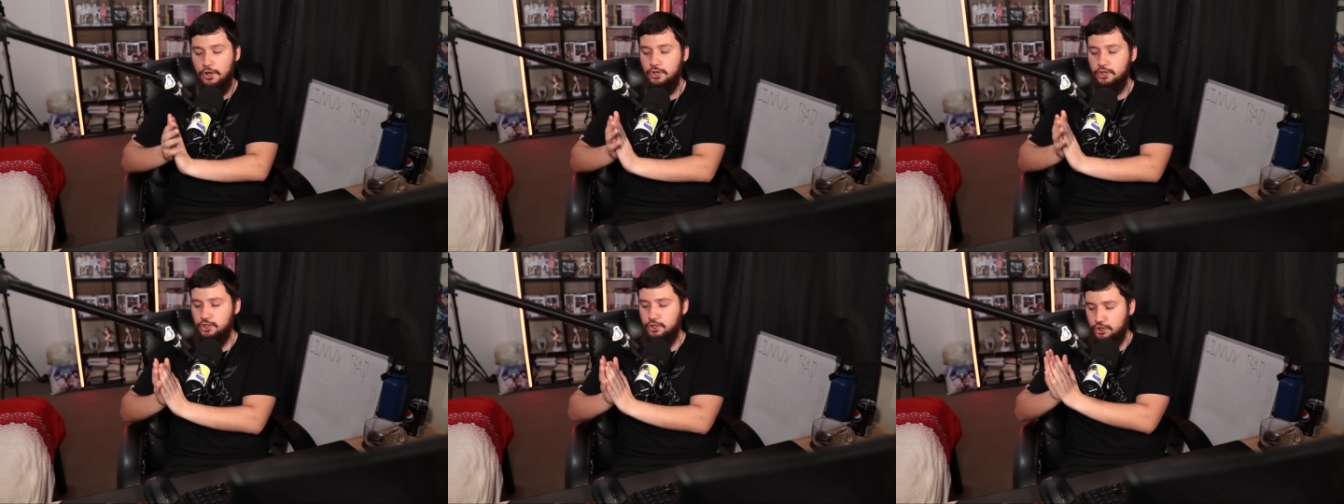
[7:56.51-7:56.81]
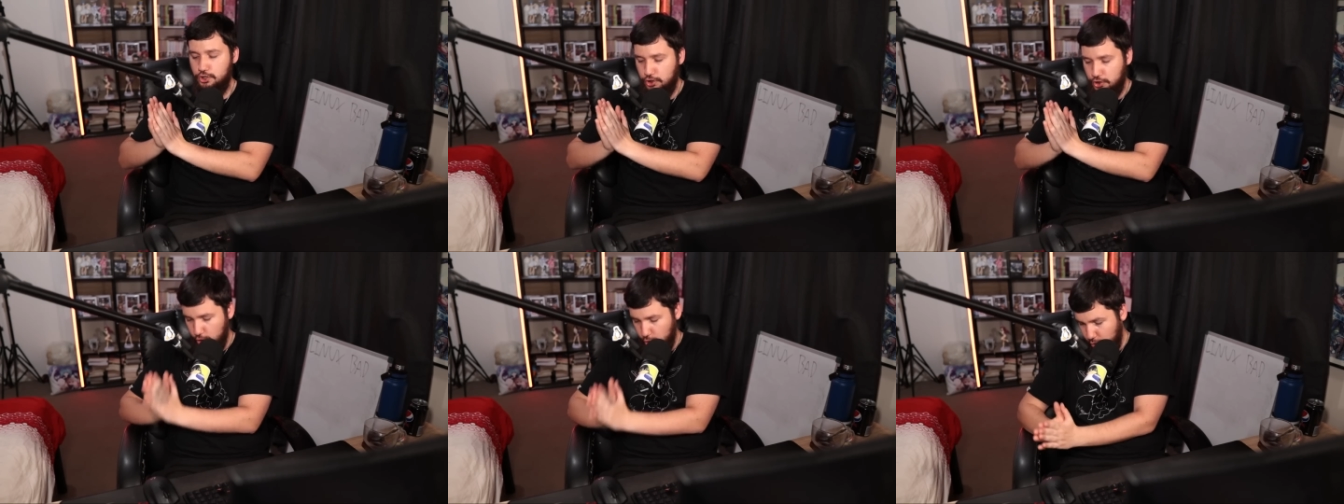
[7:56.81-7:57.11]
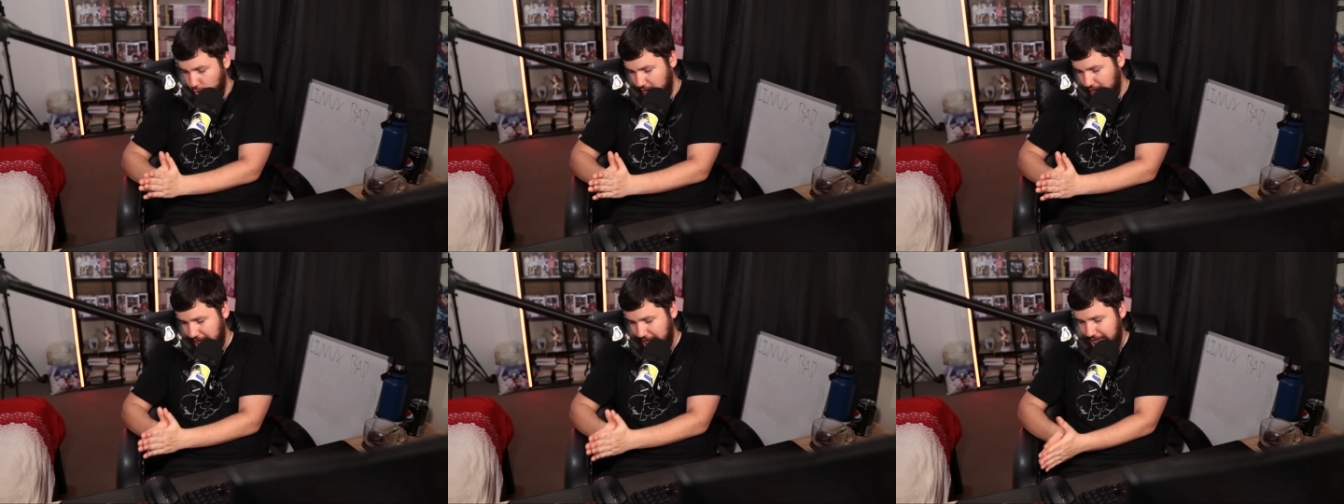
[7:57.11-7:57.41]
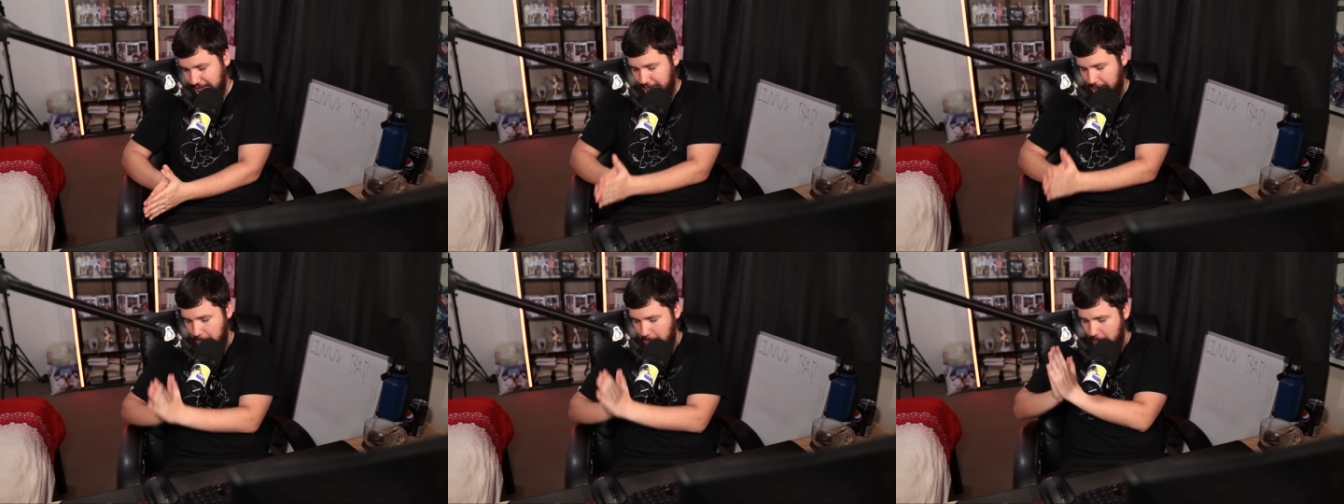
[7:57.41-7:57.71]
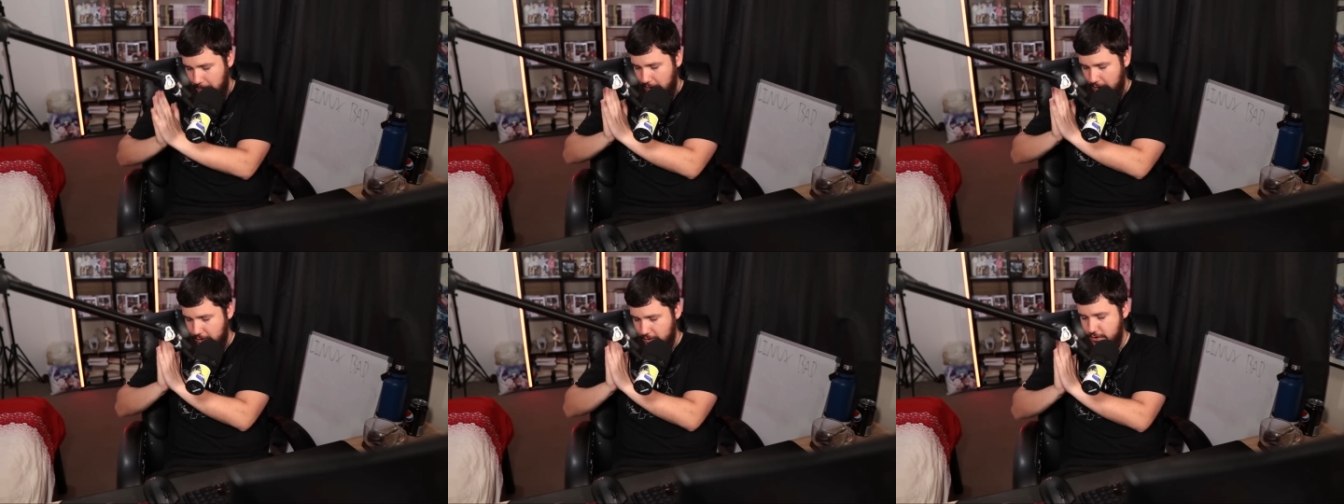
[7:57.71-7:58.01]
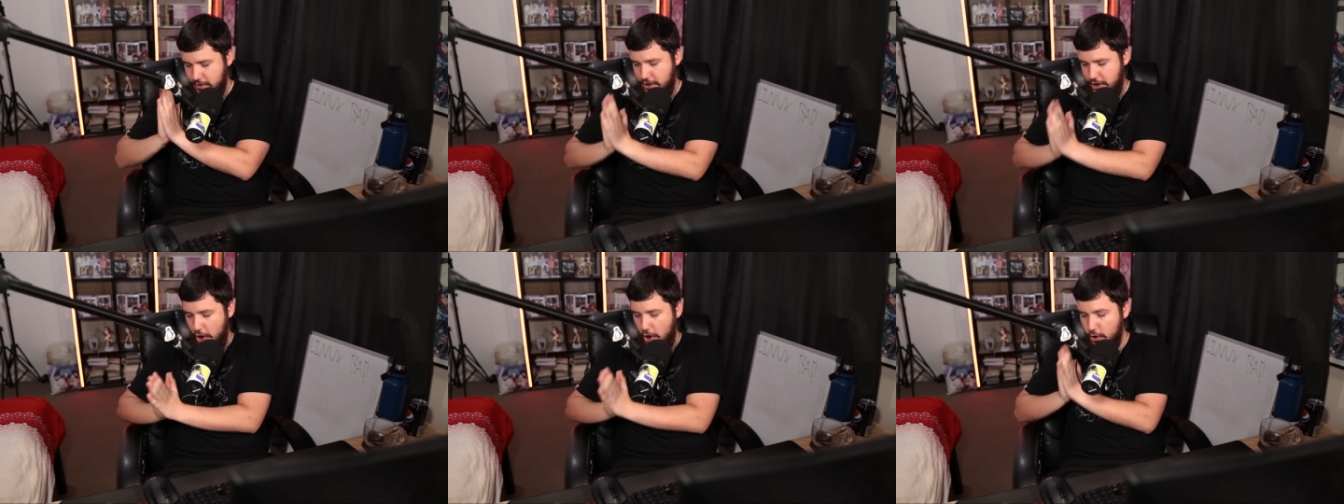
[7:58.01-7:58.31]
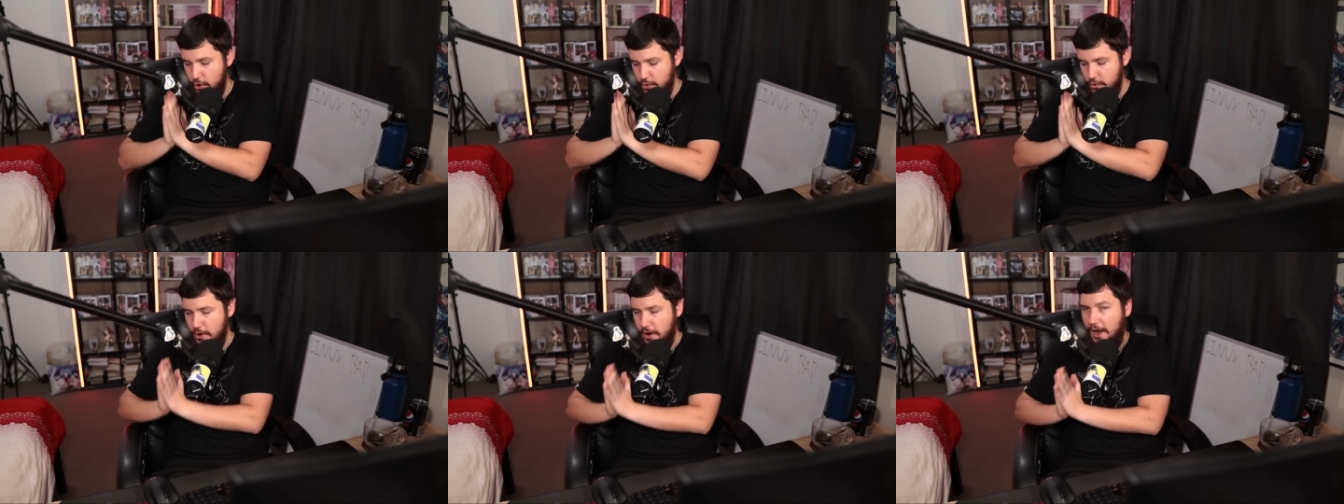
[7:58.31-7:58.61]
surely
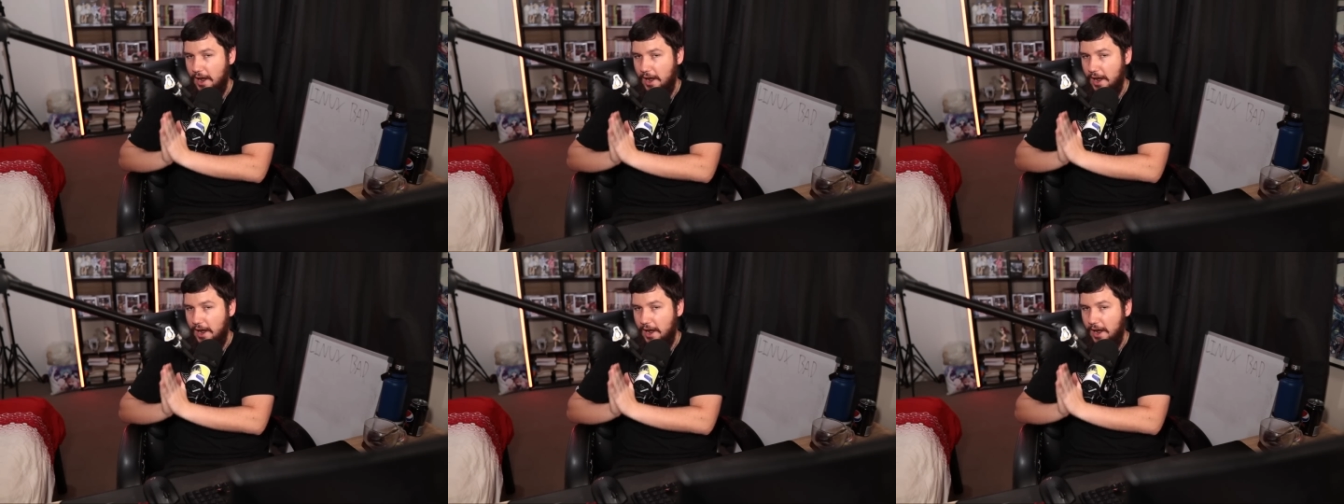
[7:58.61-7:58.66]
no